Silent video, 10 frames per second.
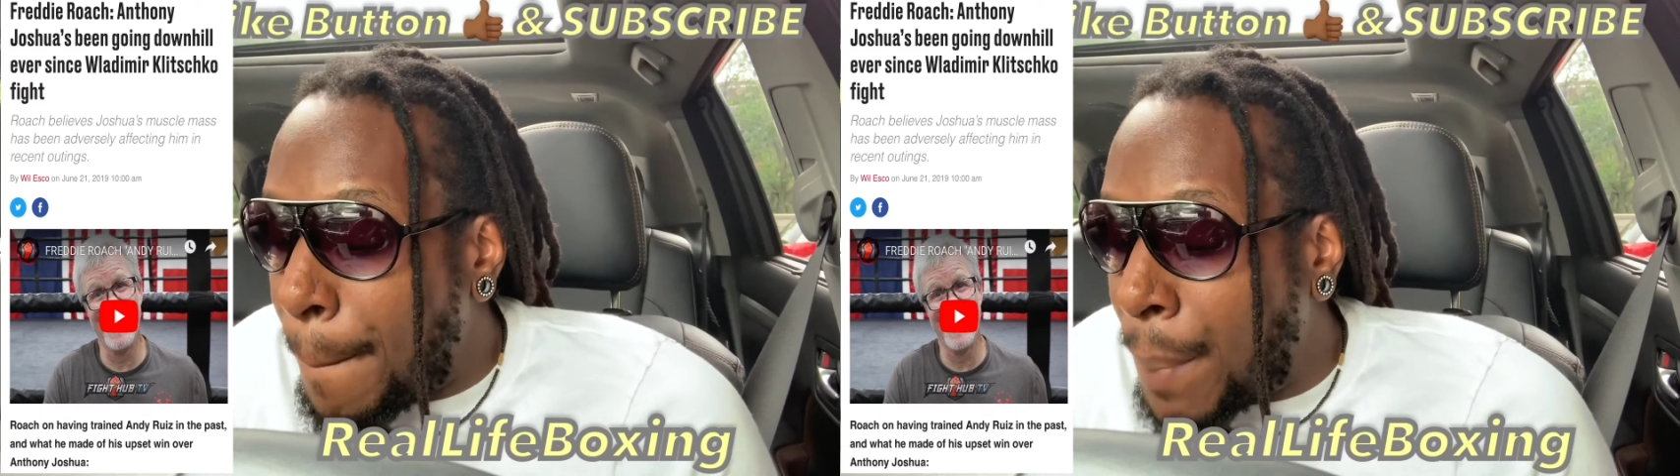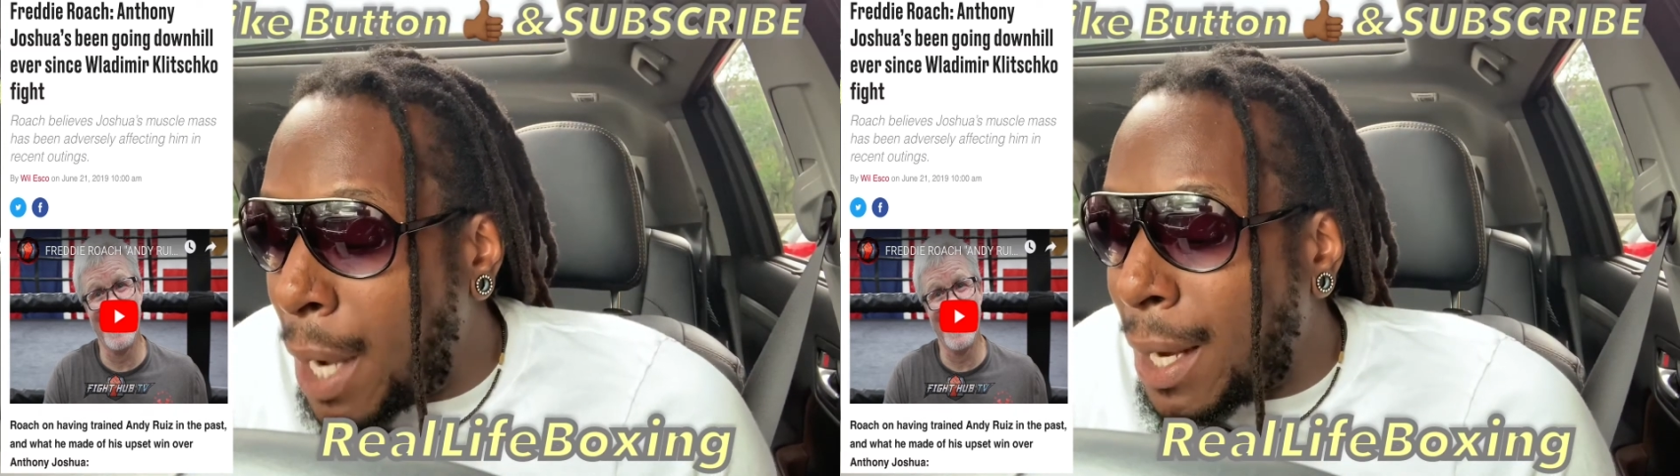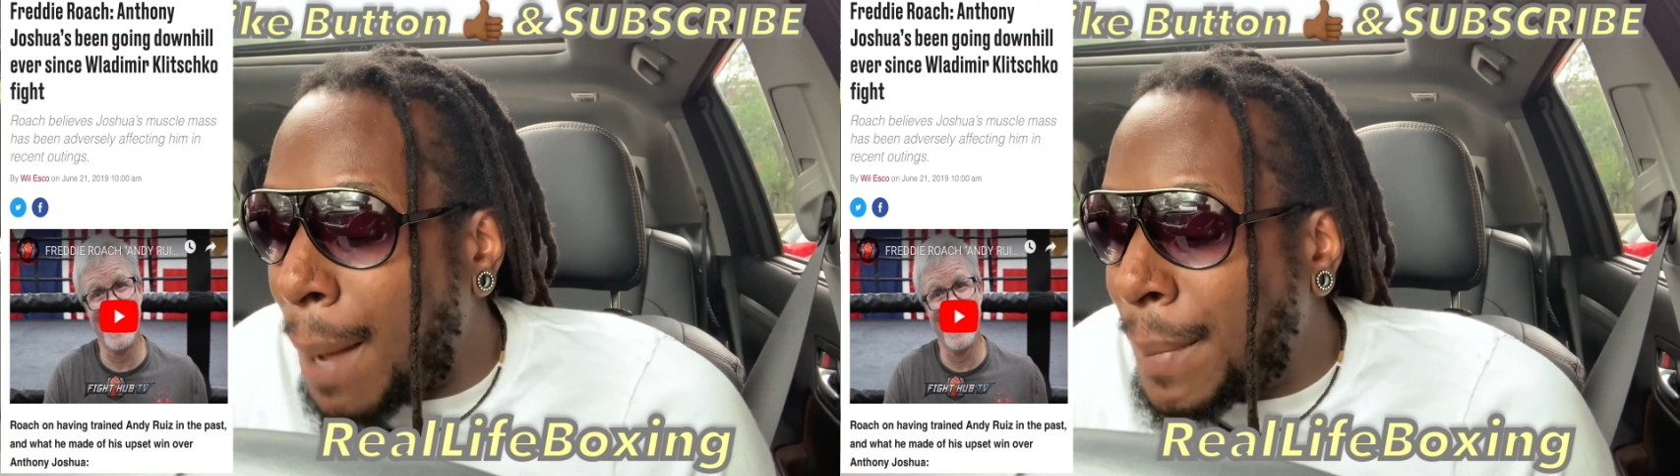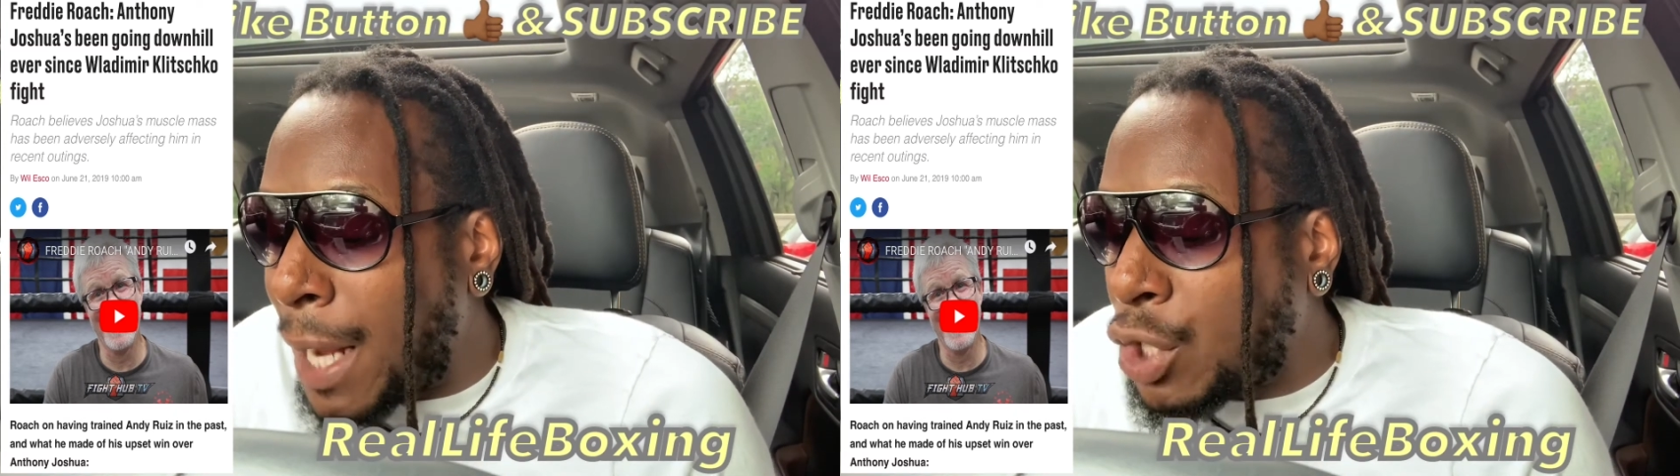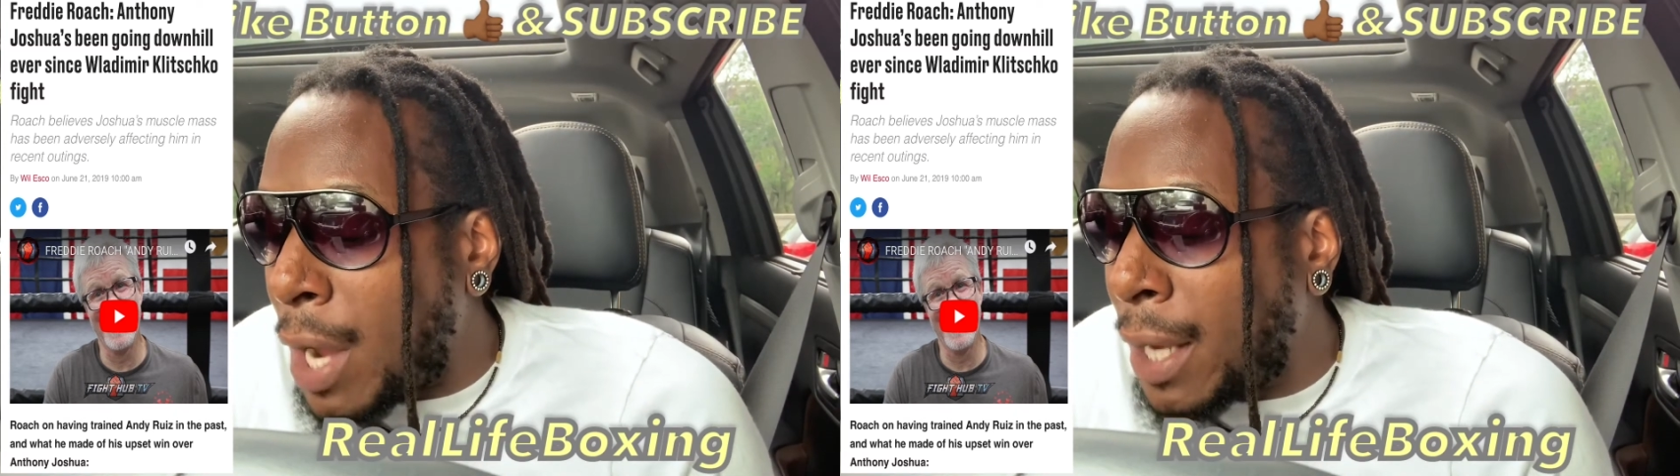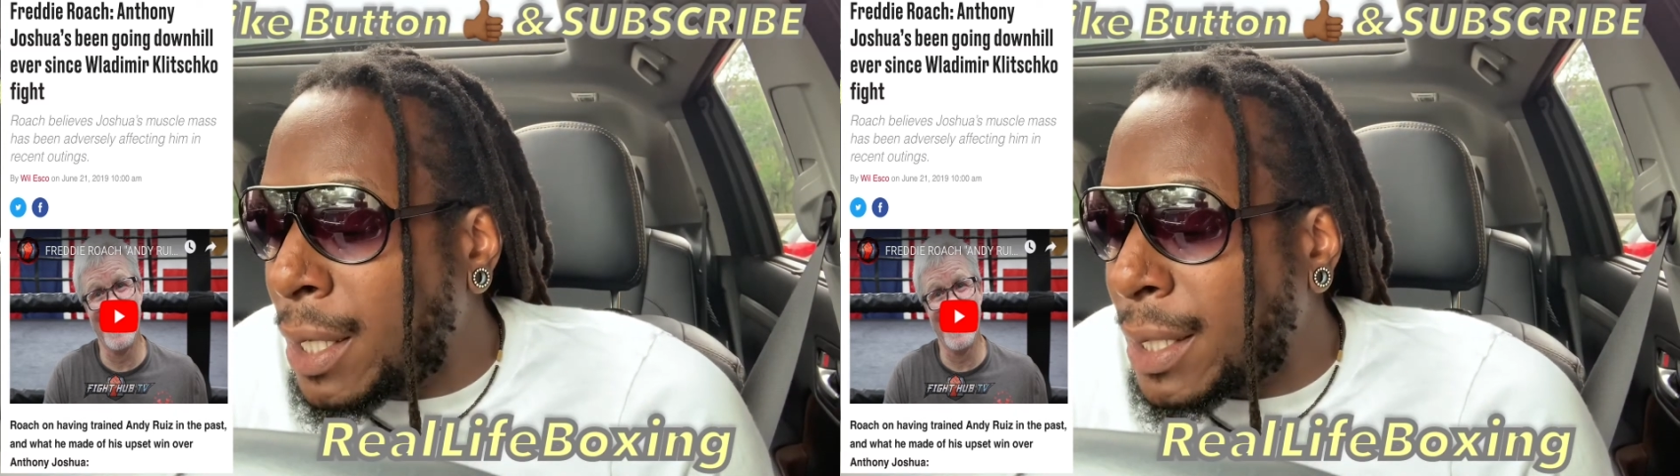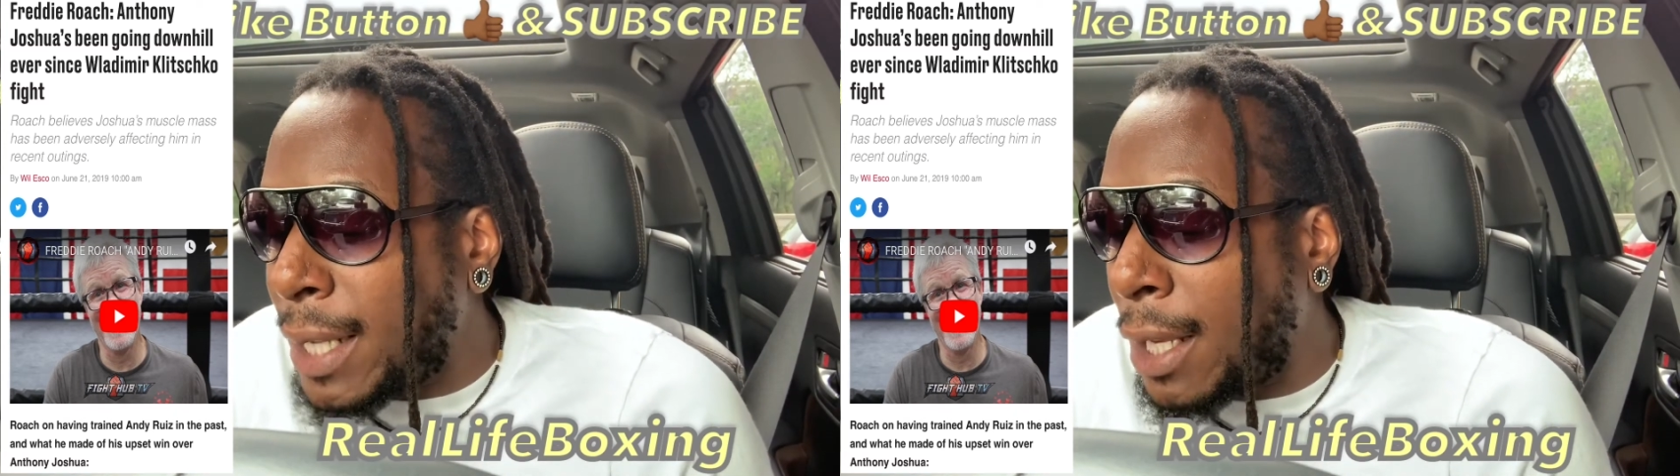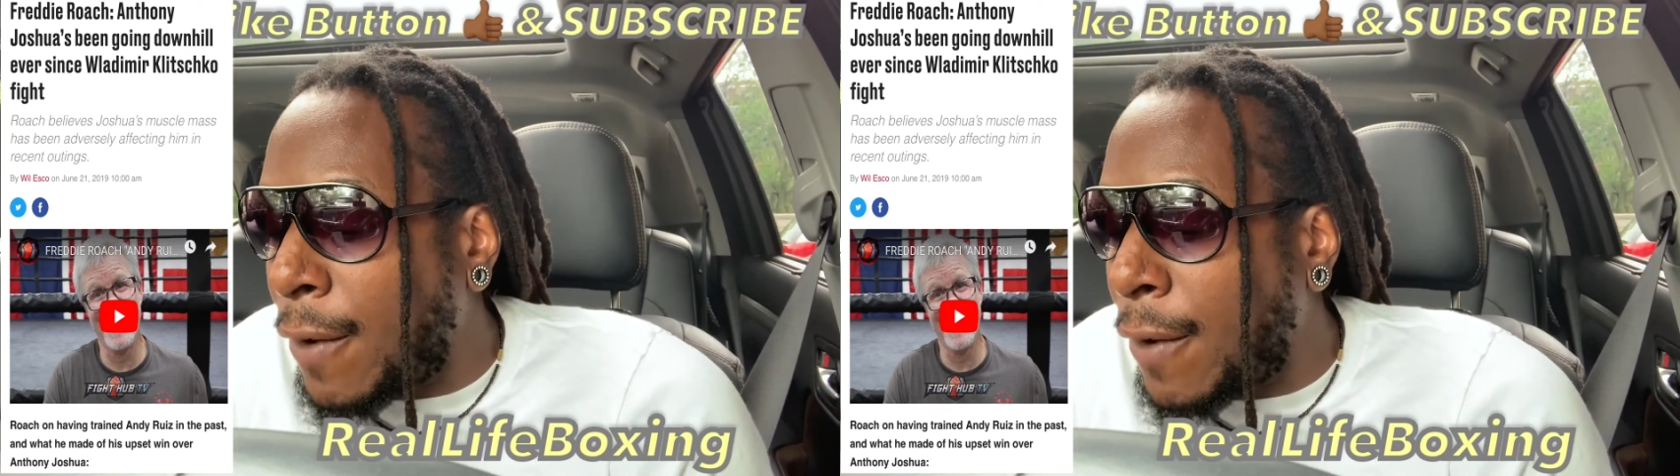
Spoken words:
But I'm not trying to steal